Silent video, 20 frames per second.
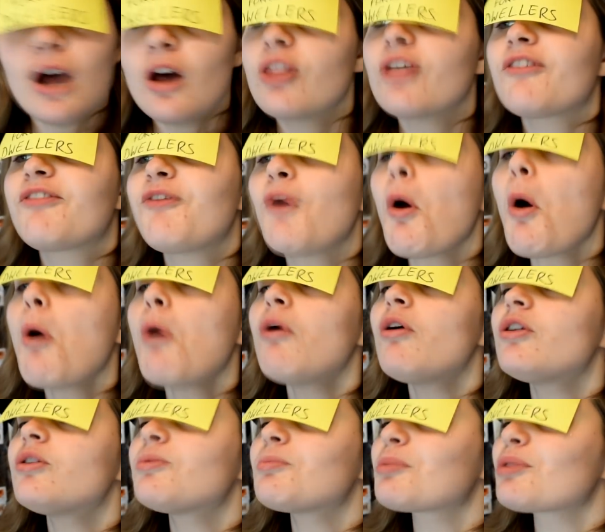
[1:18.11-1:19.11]
The
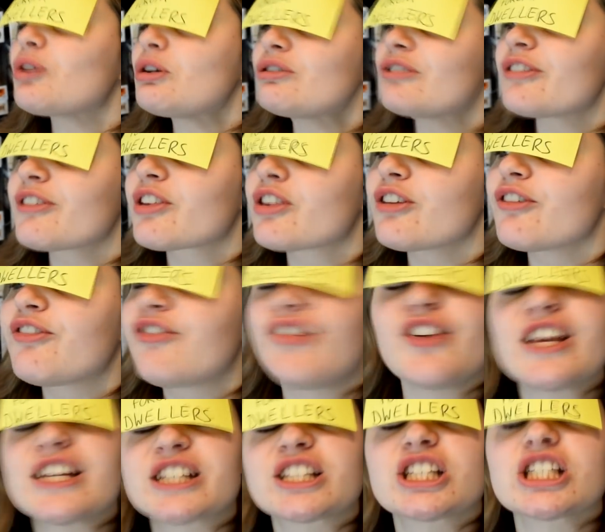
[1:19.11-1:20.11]
forums are a
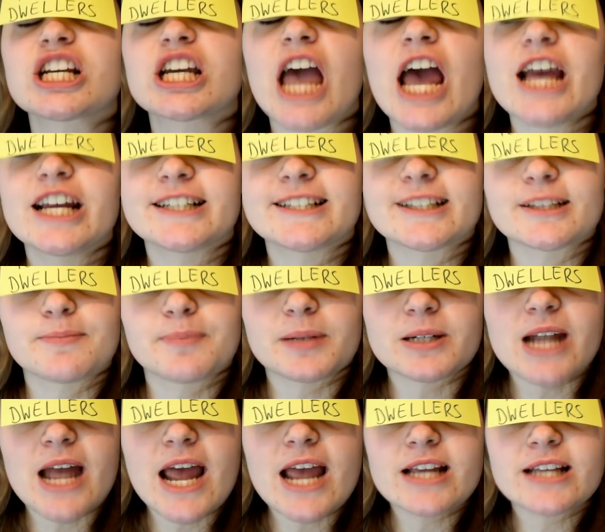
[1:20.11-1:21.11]
sophisticated
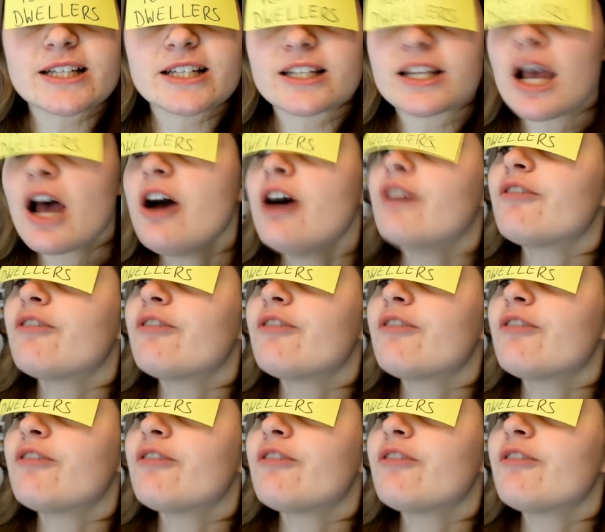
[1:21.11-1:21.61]
place